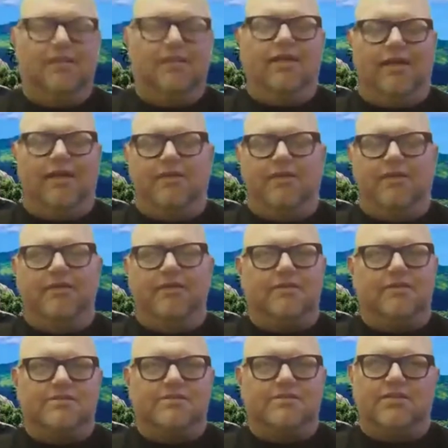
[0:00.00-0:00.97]
I mean,
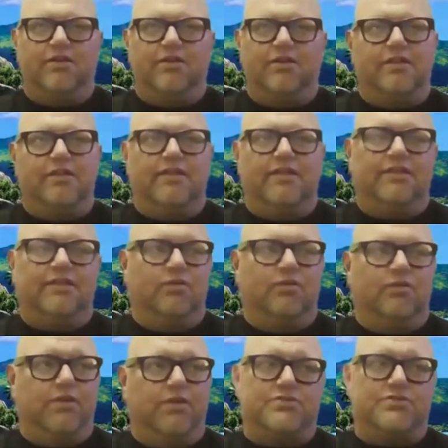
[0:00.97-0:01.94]
considering that the
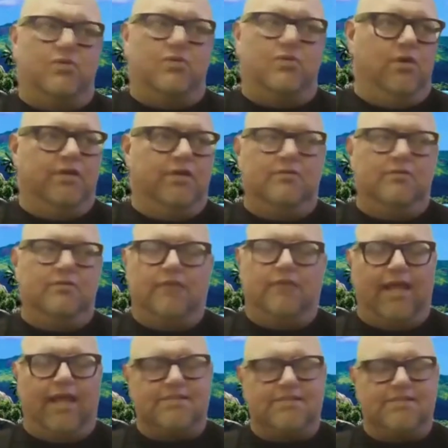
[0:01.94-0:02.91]
original one
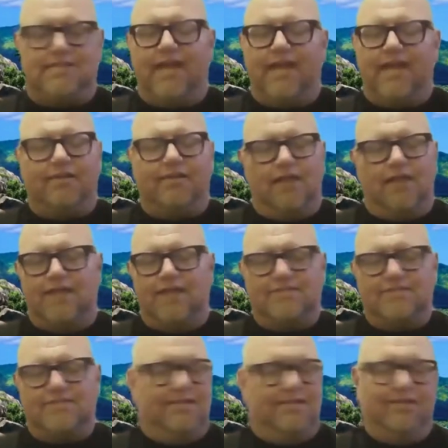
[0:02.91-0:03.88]
had static
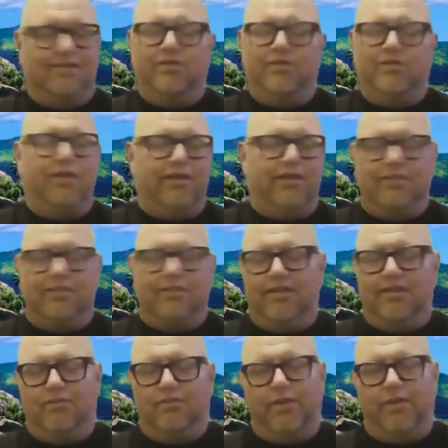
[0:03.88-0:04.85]
lights that didn't do
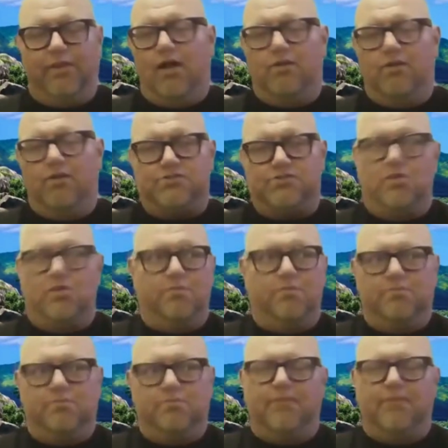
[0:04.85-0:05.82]
anything, we all
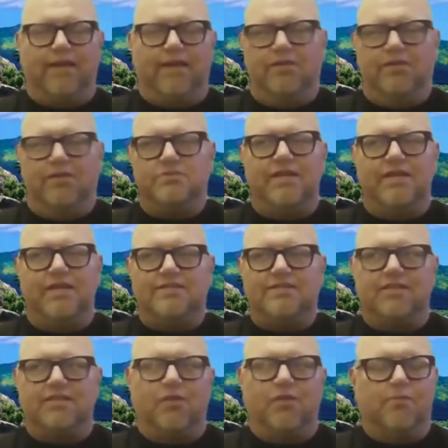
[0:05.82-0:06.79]
assumed back in those days that they were